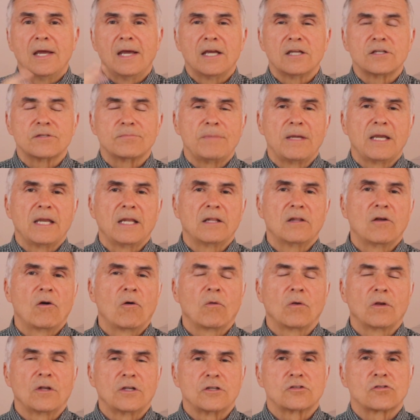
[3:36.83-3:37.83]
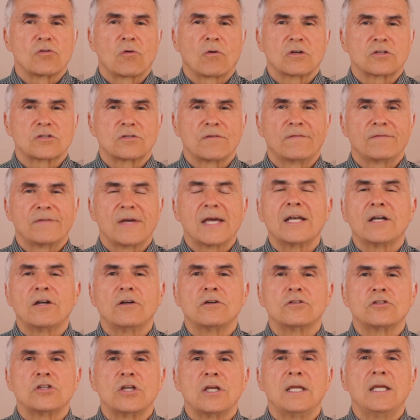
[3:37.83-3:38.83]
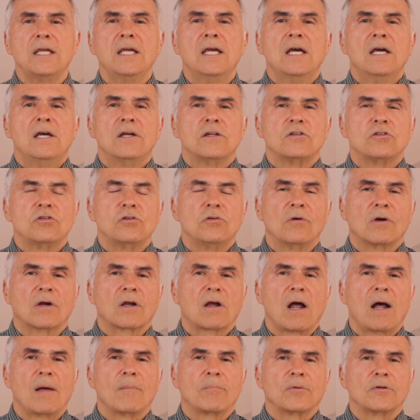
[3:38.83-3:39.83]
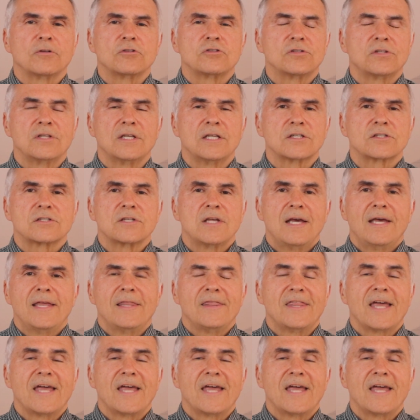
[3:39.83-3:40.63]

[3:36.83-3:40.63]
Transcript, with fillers: as being the only source of energy to accomplish this,